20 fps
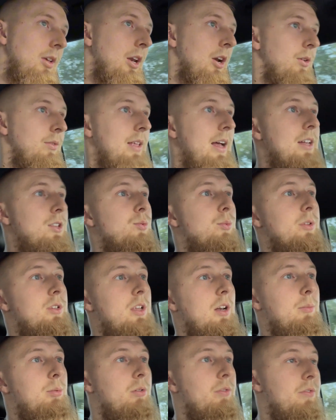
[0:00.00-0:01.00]
That's what's
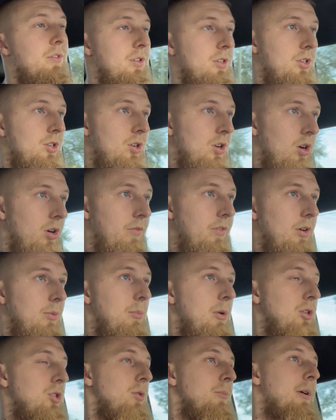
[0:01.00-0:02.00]
going to preserve your
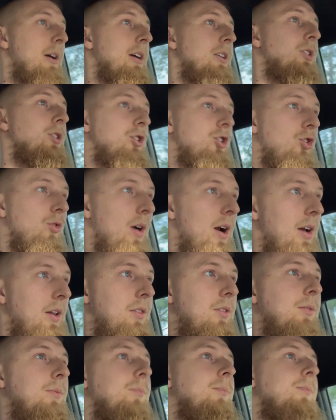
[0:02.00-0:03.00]
muscle mass, your strength.